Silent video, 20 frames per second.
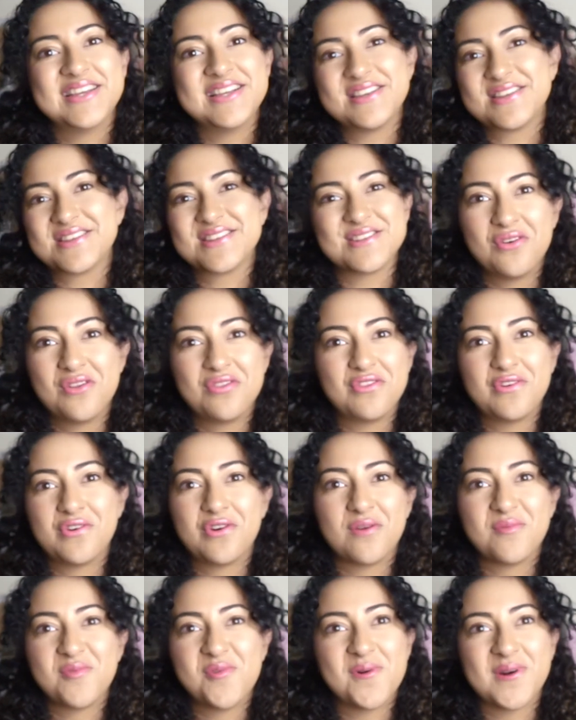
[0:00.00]
it's the
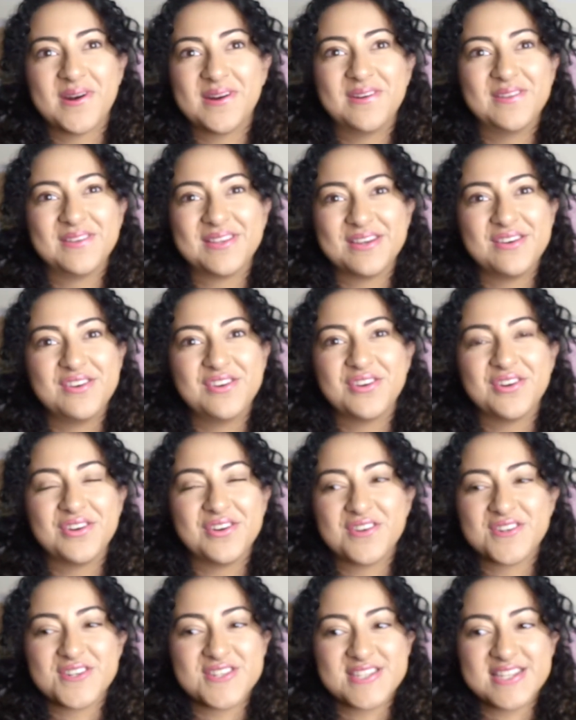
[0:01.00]
normal world and
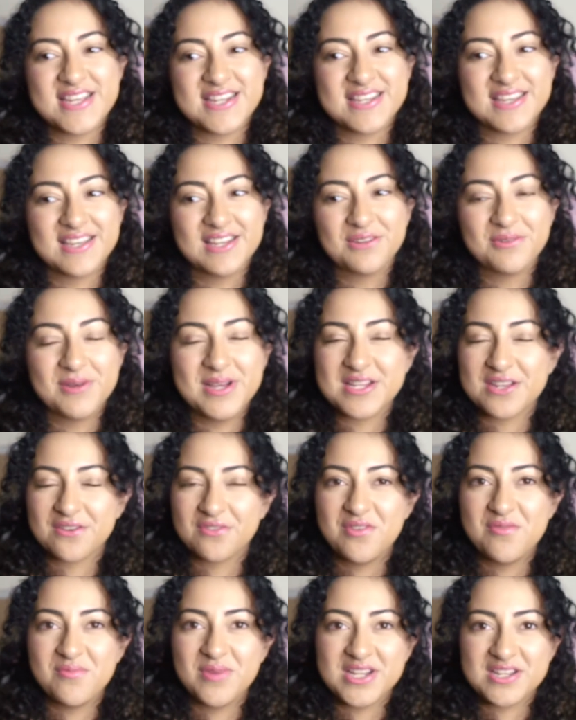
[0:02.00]
you're just sitting in a waiting
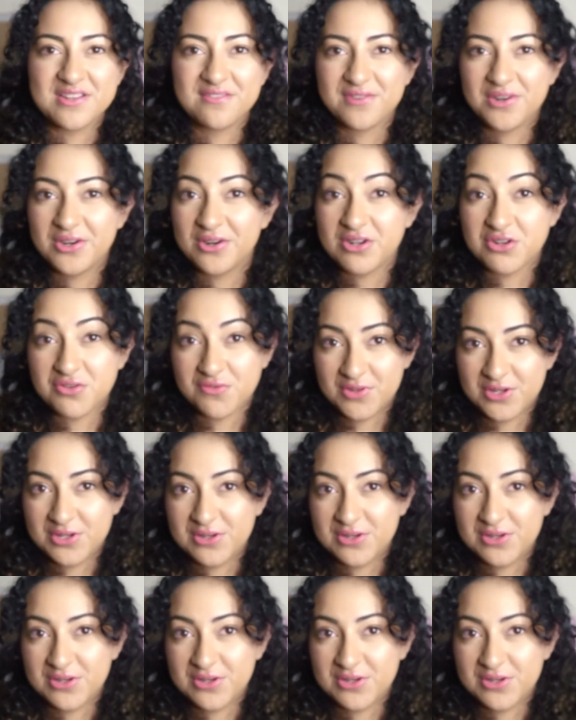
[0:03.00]
room waiting for your interview.